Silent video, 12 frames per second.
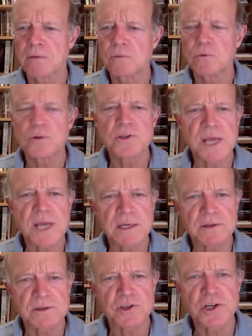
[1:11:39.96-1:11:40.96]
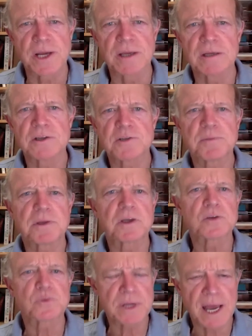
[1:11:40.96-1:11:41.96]
resent change
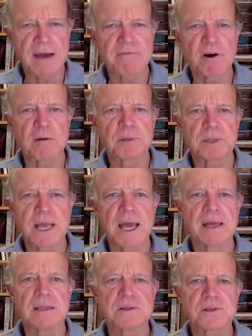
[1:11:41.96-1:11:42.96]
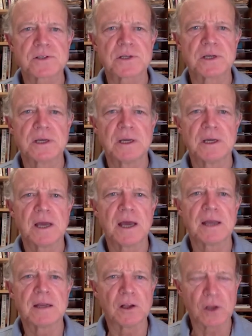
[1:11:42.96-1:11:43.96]
because we have our plans,
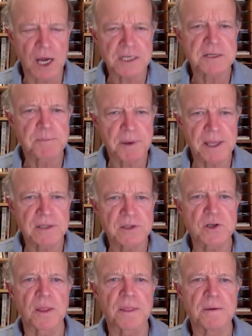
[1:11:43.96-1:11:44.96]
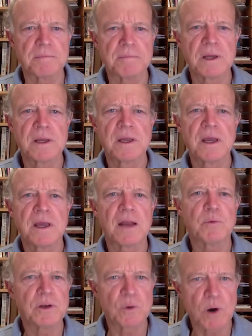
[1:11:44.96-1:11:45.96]
and a lot depends on them,
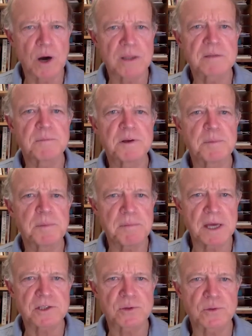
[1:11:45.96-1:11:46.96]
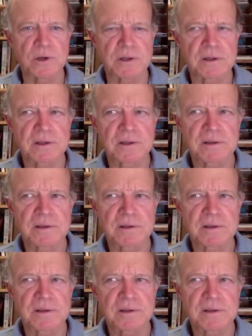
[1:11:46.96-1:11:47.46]
and we don't want them to be messed with.